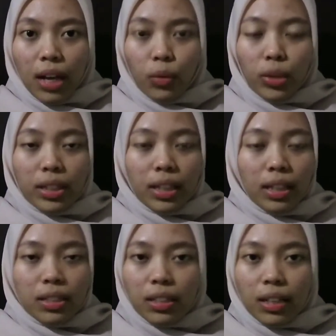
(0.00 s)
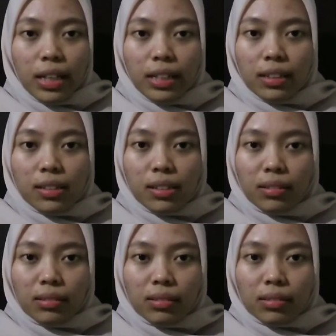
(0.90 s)
and we can't deny
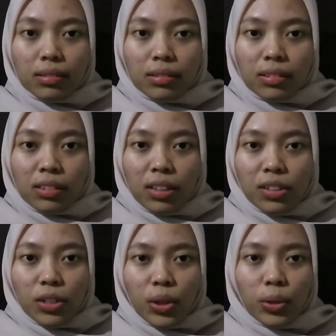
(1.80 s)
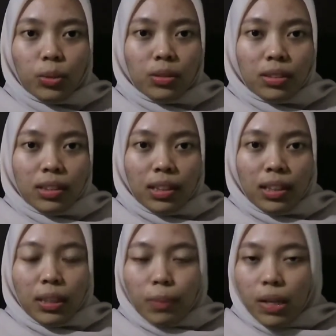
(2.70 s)
it. So,
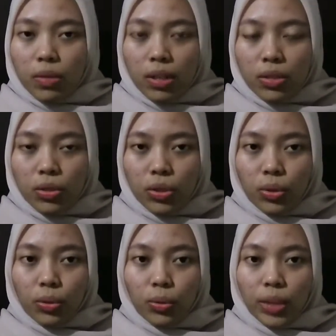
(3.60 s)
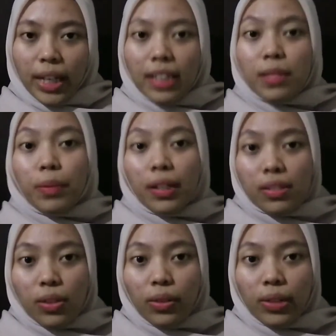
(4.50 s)
the best way to do is
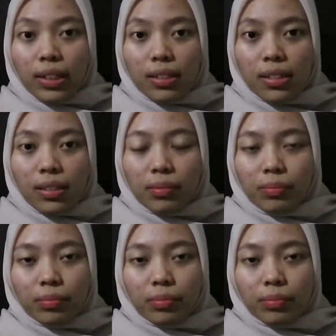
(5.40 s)
being tolerant.